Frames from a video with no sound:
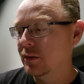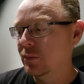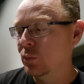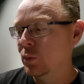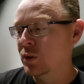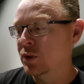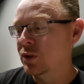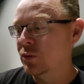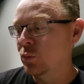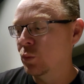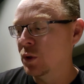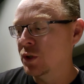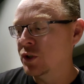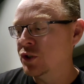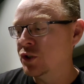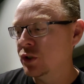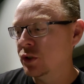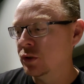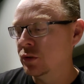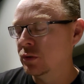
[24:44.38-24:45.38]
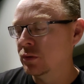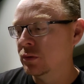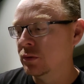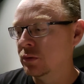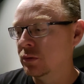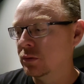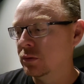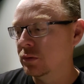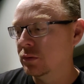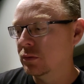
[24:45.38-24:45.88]
would you,
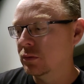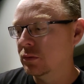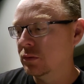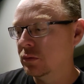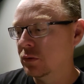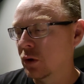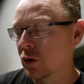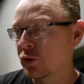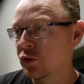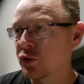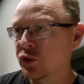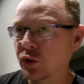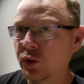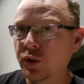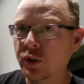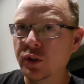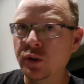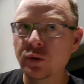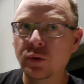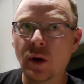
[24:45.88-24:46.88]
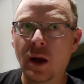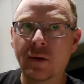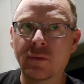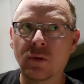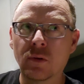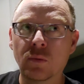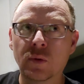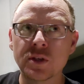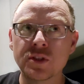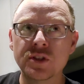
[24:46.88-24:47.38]
or do you
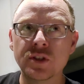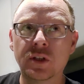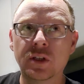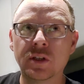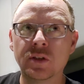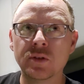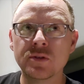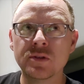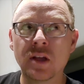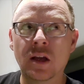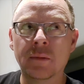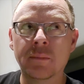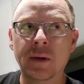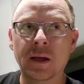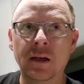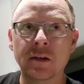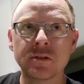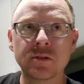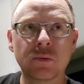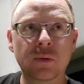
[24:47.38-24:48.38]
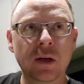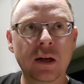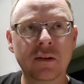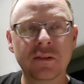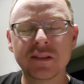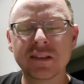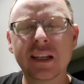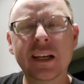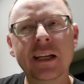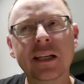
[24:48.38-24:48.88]
ever wish you could do something else or whatever?
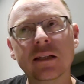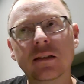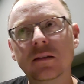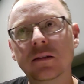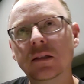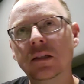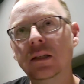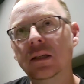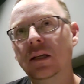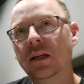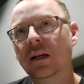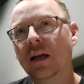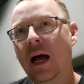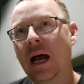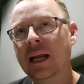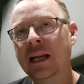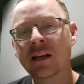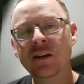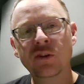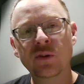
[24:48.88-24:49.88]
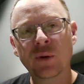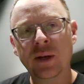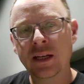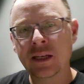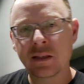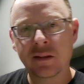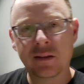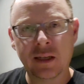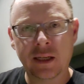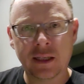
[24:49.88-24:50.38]
It's like, I can do
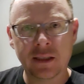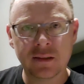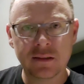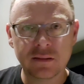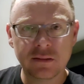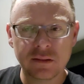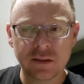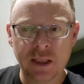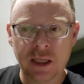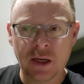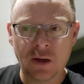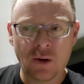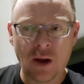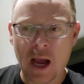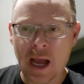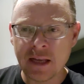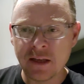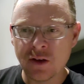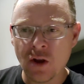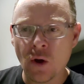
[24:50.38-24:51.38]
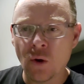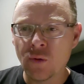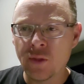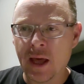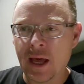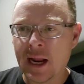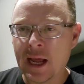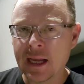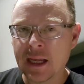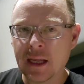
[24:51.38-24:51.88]
anything. I know
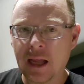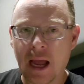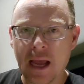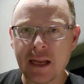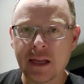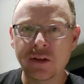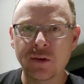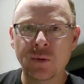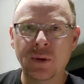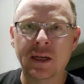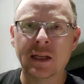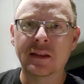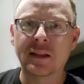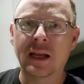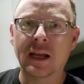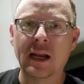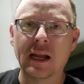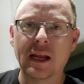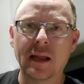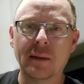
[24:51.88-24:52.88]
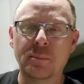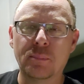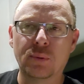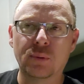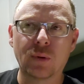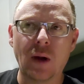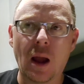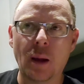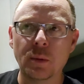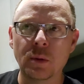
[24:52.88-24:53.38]
that I could do anything. I could
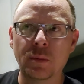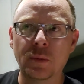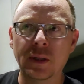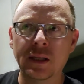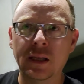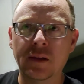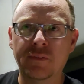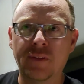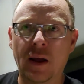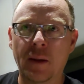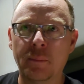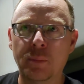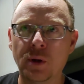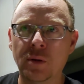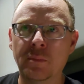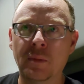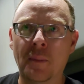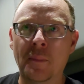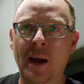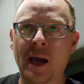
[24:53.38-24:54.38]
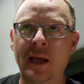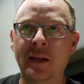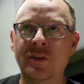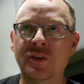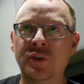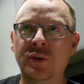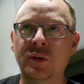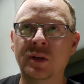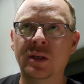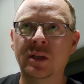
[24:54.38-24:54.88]
probably, if I put my mind
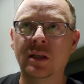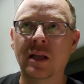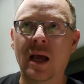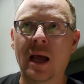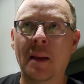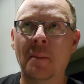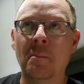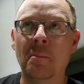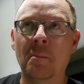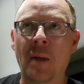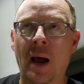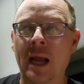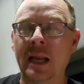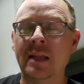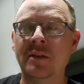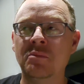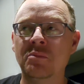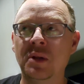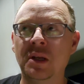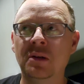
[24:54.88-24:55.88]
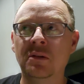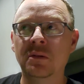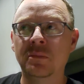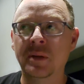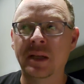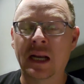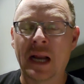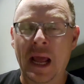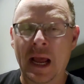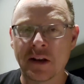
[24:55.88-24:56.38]
to it, I might even be able to
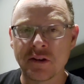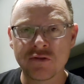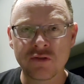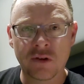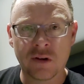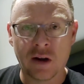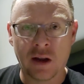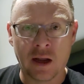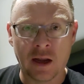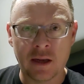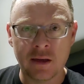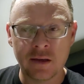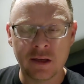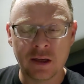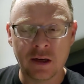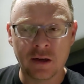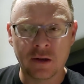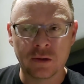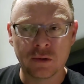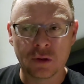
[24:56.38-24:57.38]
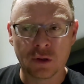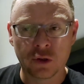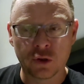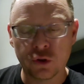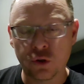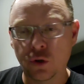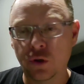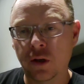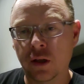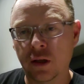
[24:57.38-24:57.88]
be an astronaut, or
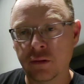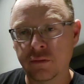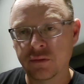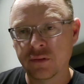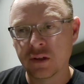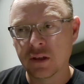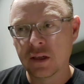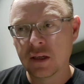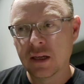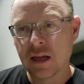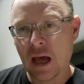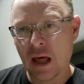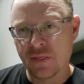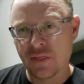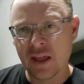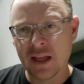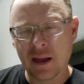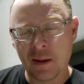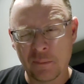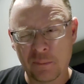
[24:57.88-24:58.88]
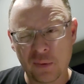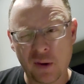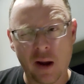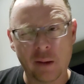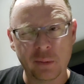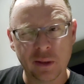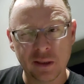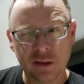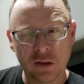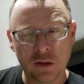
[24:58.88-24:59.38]
could have. I think I'm
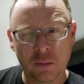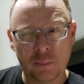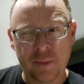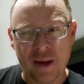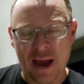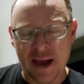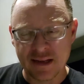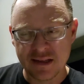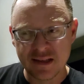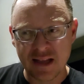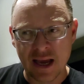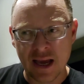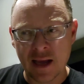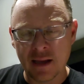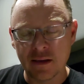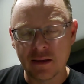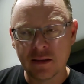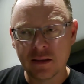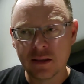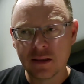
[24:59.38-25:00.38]
probably a little past that,